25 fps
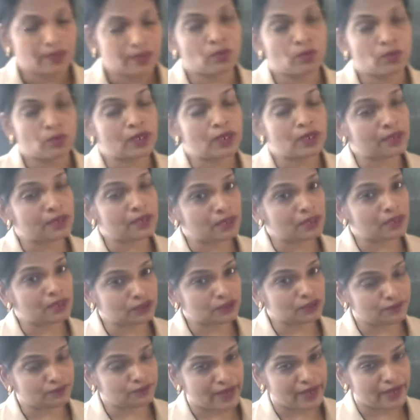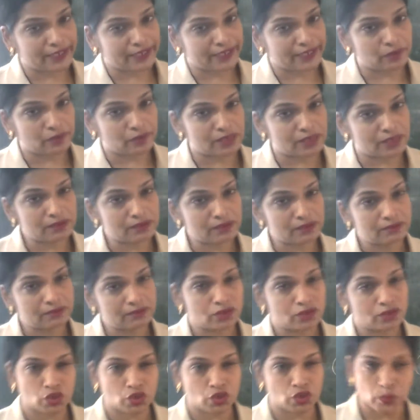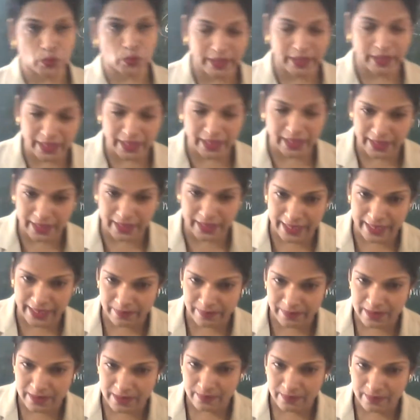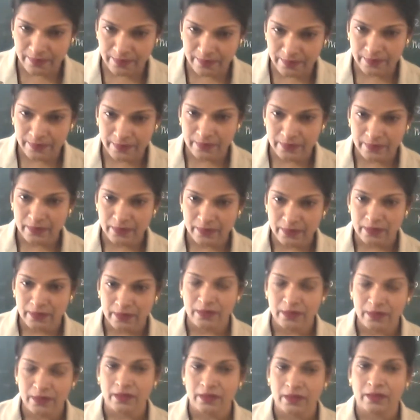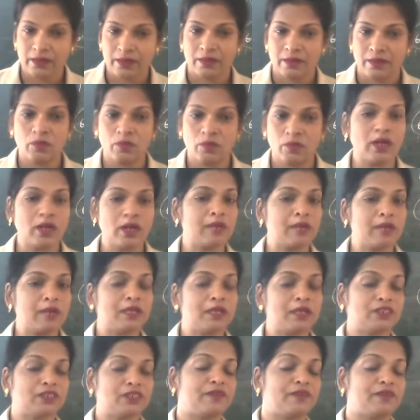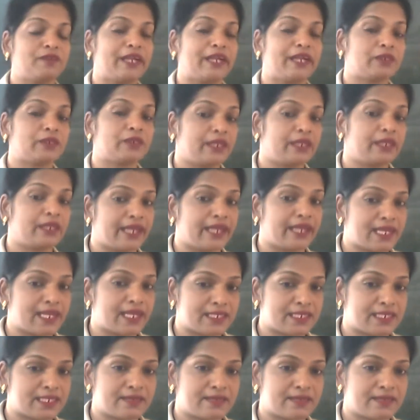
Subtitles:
Molar mass of nitrogen, 28 grams. Molar mass of nitrogen gas,